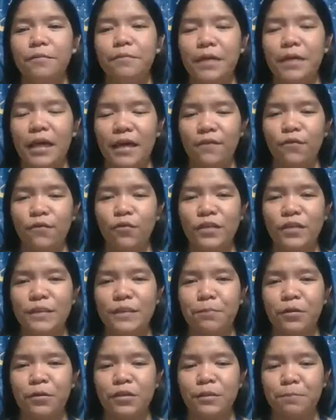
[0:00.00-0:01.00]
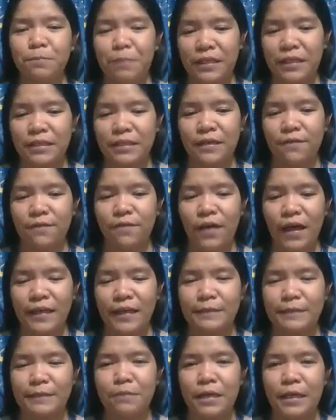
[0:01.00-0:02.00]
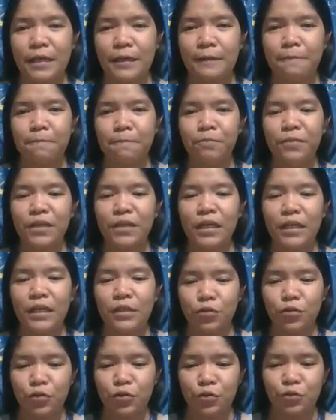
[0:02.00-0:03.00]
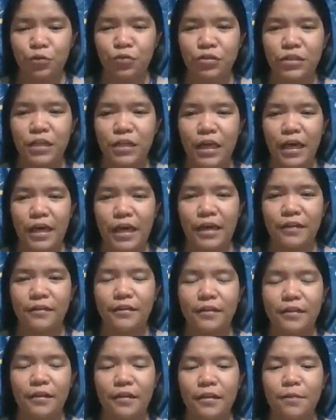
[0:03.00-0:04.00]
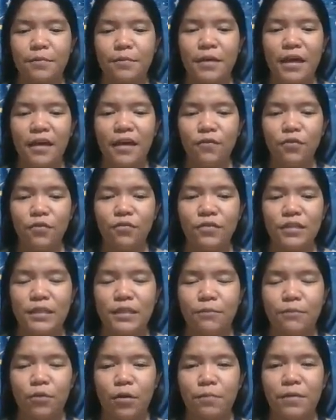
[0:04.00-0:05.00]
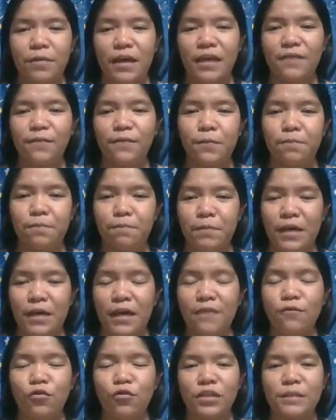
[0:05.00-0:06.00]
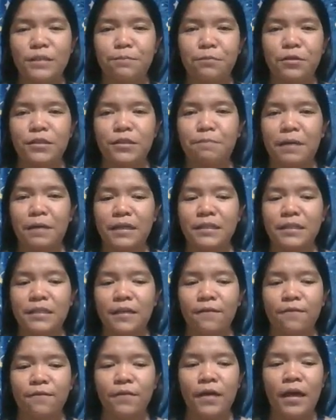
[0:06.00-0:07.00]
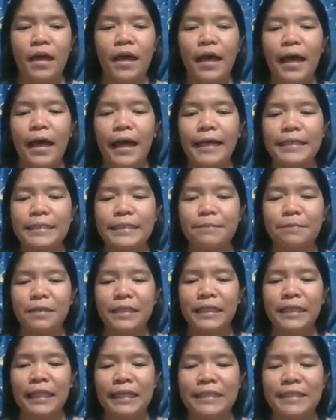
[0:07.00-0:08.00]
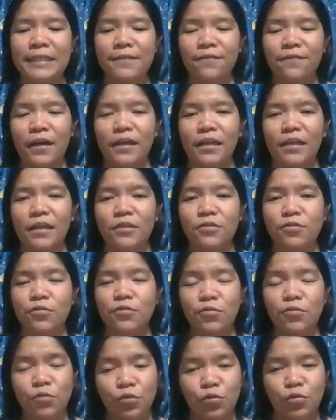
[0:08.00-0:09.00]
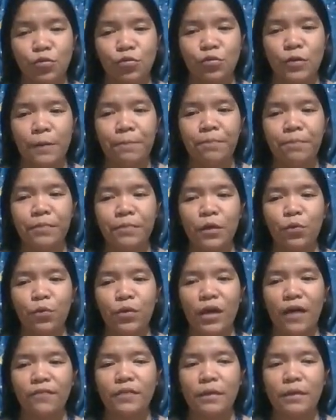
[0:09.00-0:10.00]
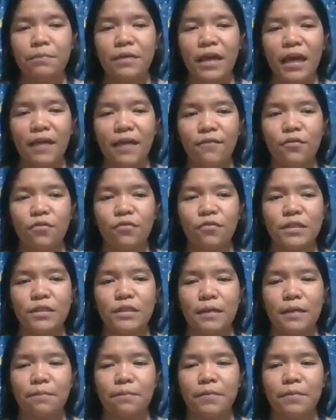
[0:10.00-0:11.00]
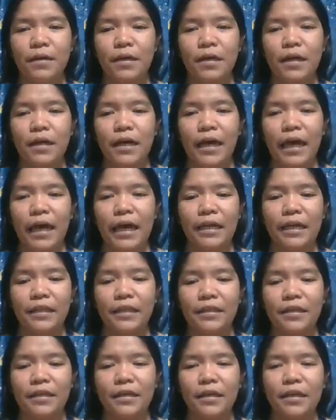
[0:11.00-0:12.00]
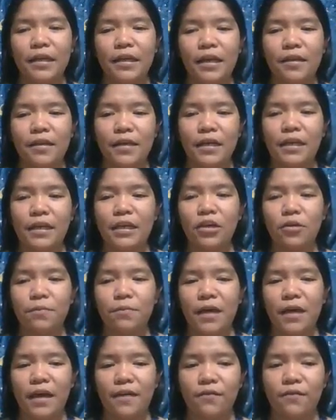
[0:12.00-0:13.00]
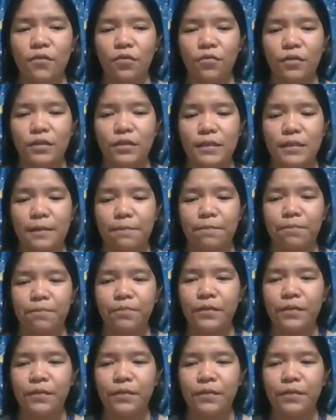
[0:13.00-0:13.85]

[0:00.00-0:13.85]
behaviorist perspective has been introduced, and the behaviorism or behaviorist perspective has been classified into two. We have the behaviorism and the neo-behaviorism.